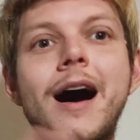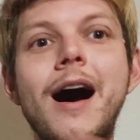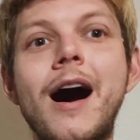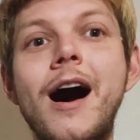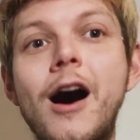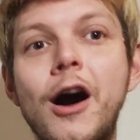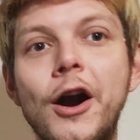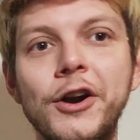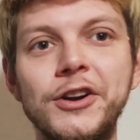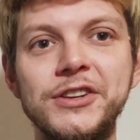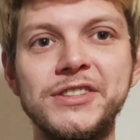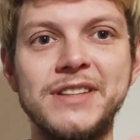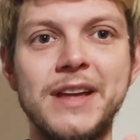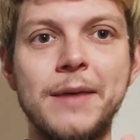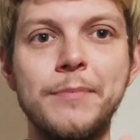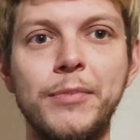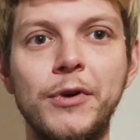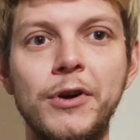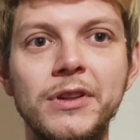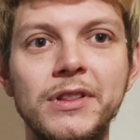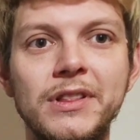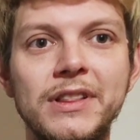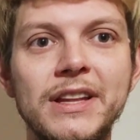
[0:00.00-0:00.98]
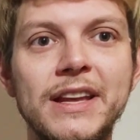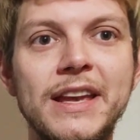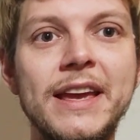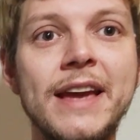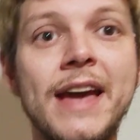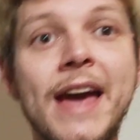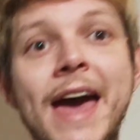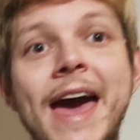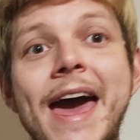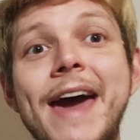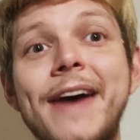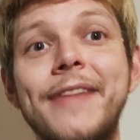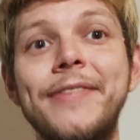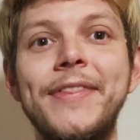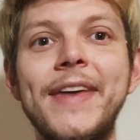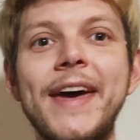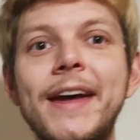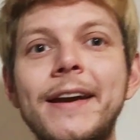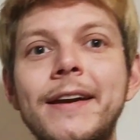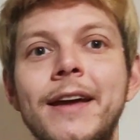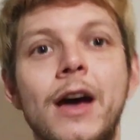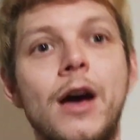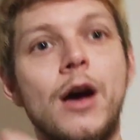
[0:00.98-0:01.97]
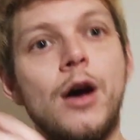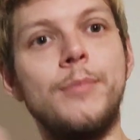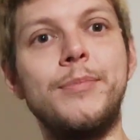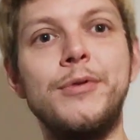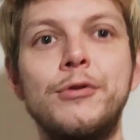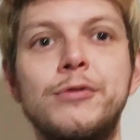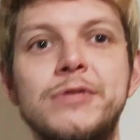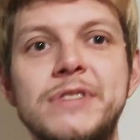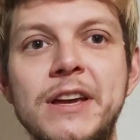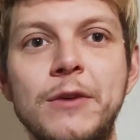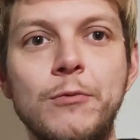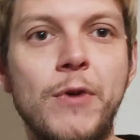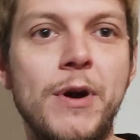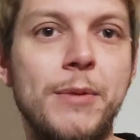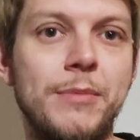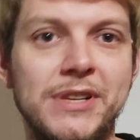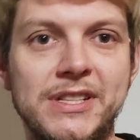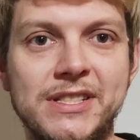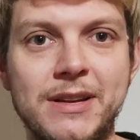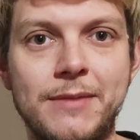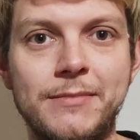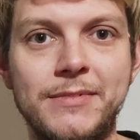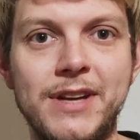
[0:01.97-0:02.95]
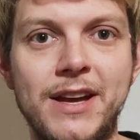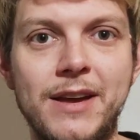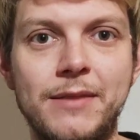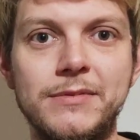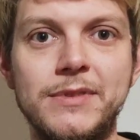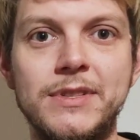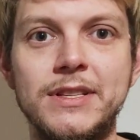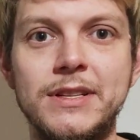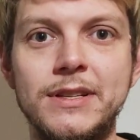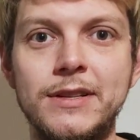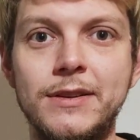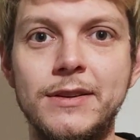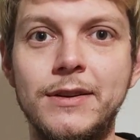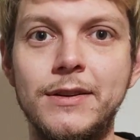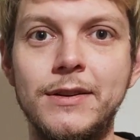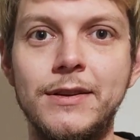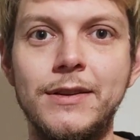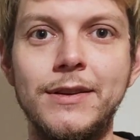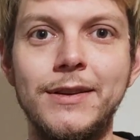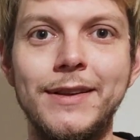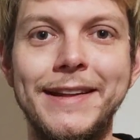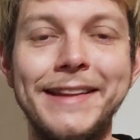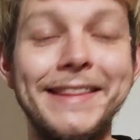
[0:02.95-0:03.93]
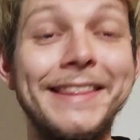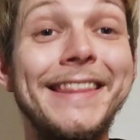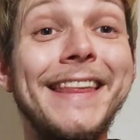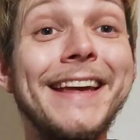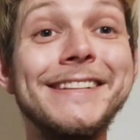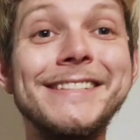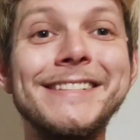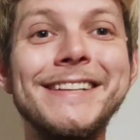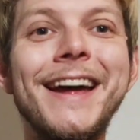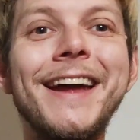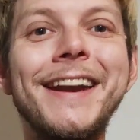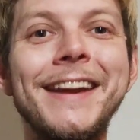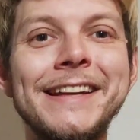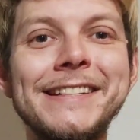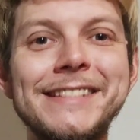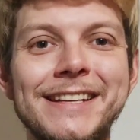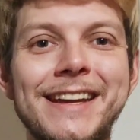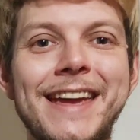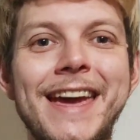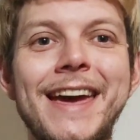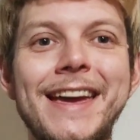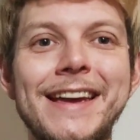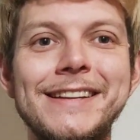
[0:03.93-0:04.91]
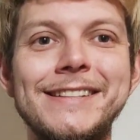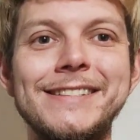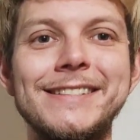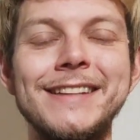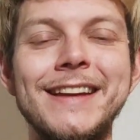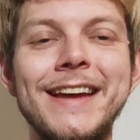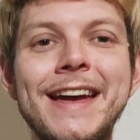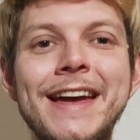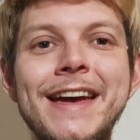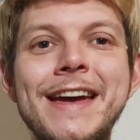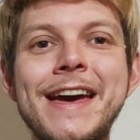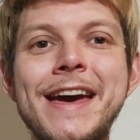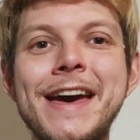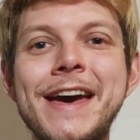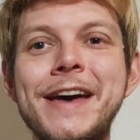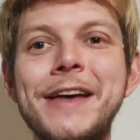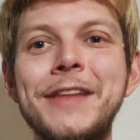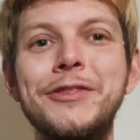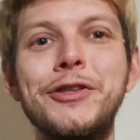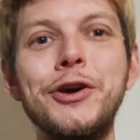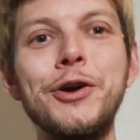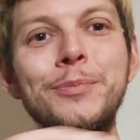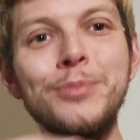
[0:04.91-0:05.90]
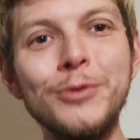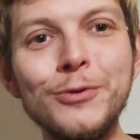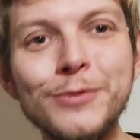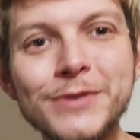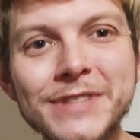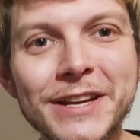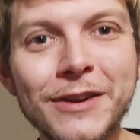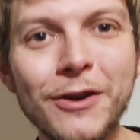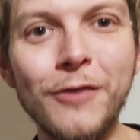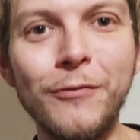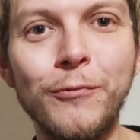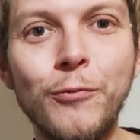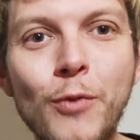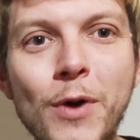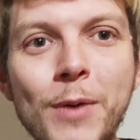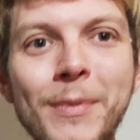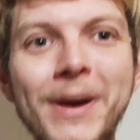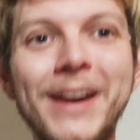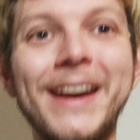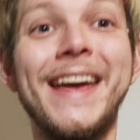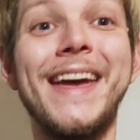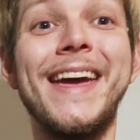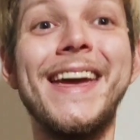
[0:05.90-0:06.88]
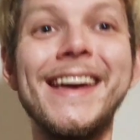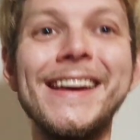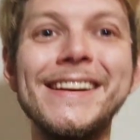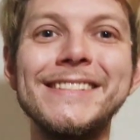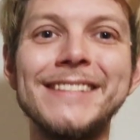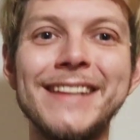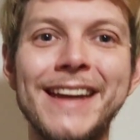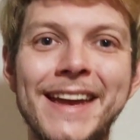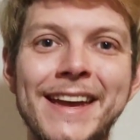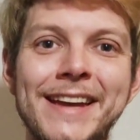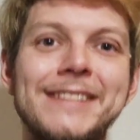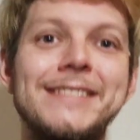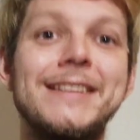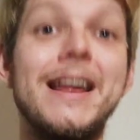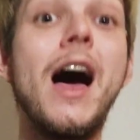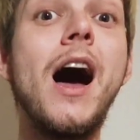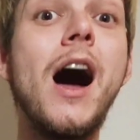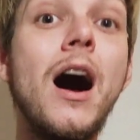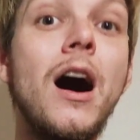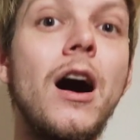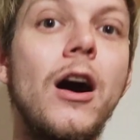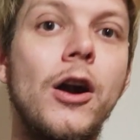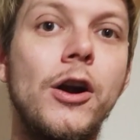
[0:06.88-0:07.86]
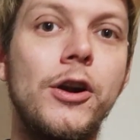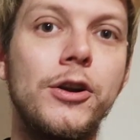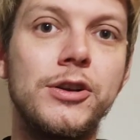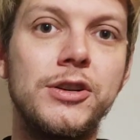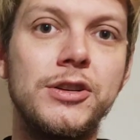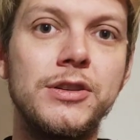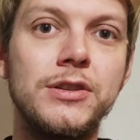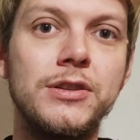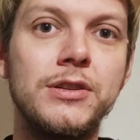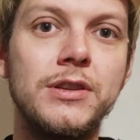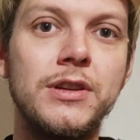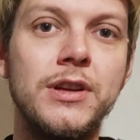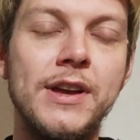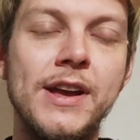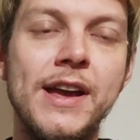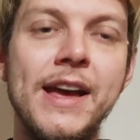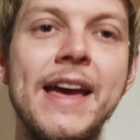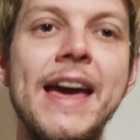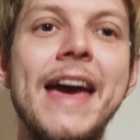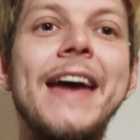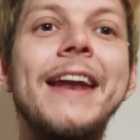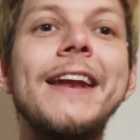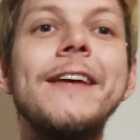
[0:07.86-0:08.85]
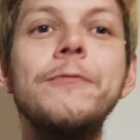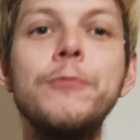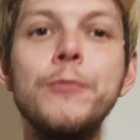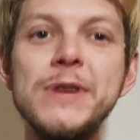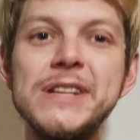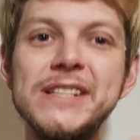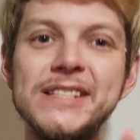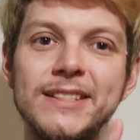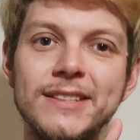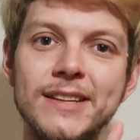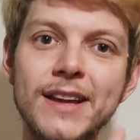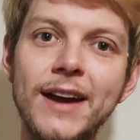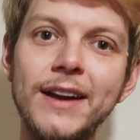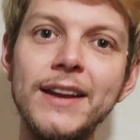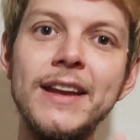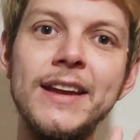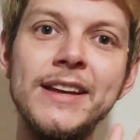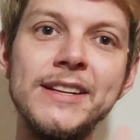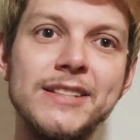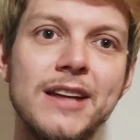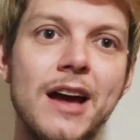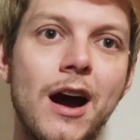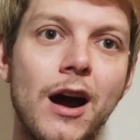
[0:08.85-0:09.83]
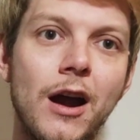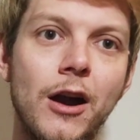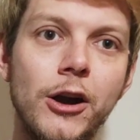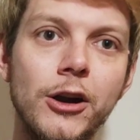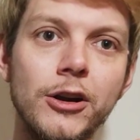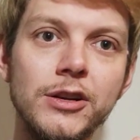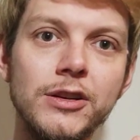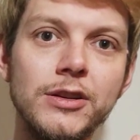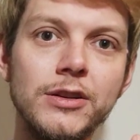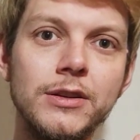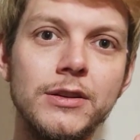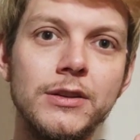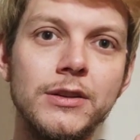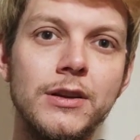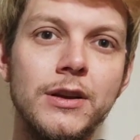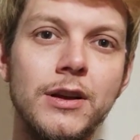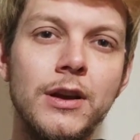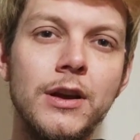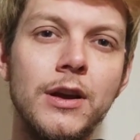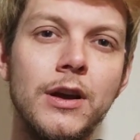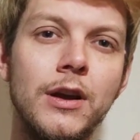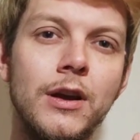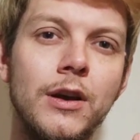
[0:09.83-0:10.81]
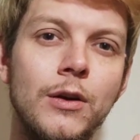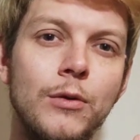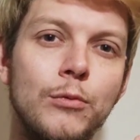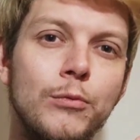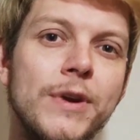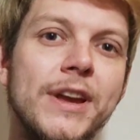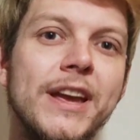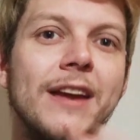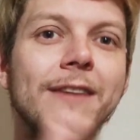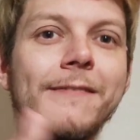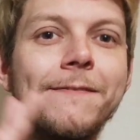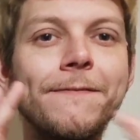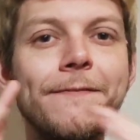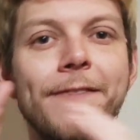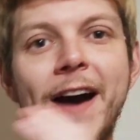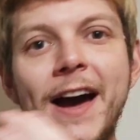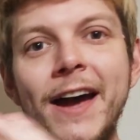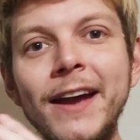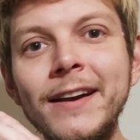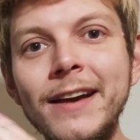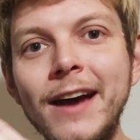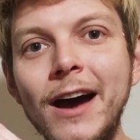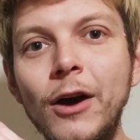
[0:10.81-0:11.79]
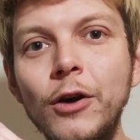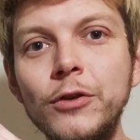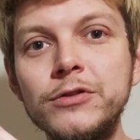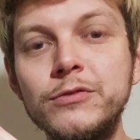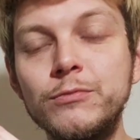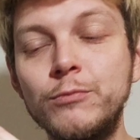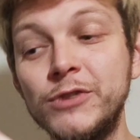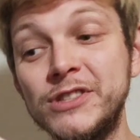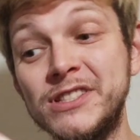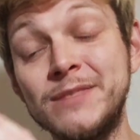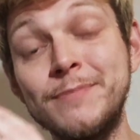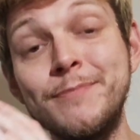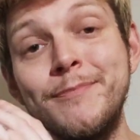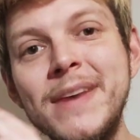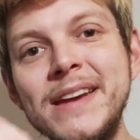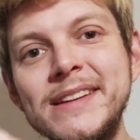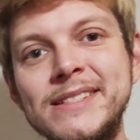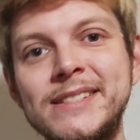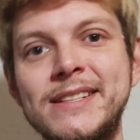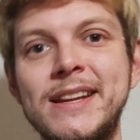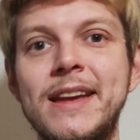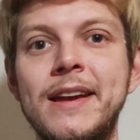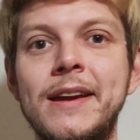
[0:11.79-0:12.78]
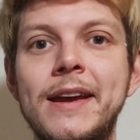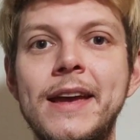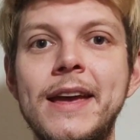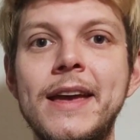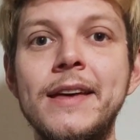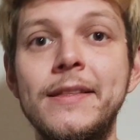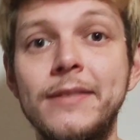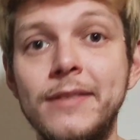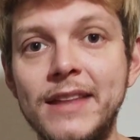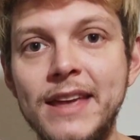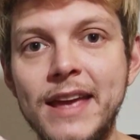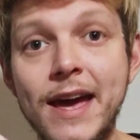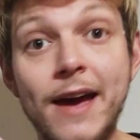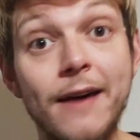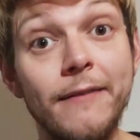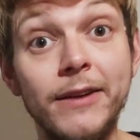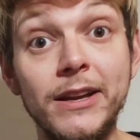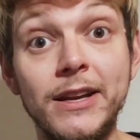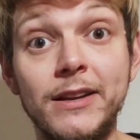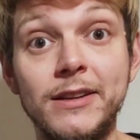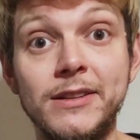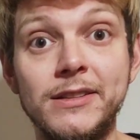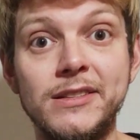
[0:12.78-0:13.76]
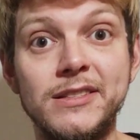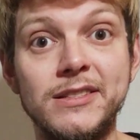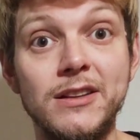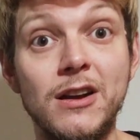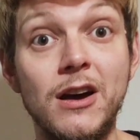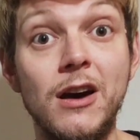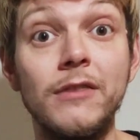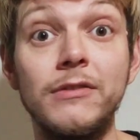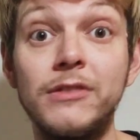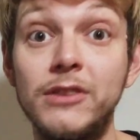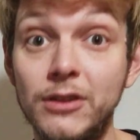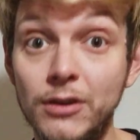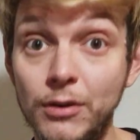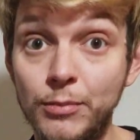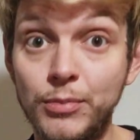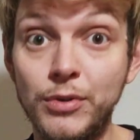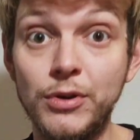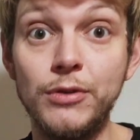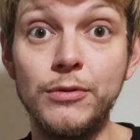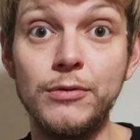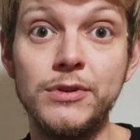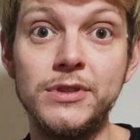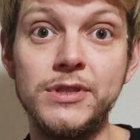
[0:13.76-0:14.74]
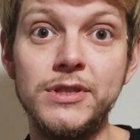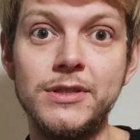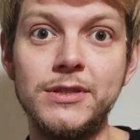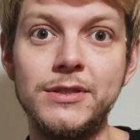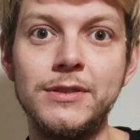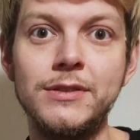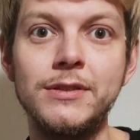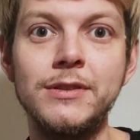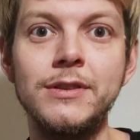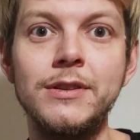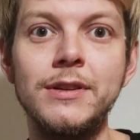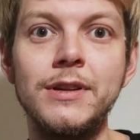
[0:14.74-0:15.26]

art separately and then abusing women sometimes. That's not his case. The abusing of women is his art. And if we study his art, we can find out what's missing in the evidence of the abuse.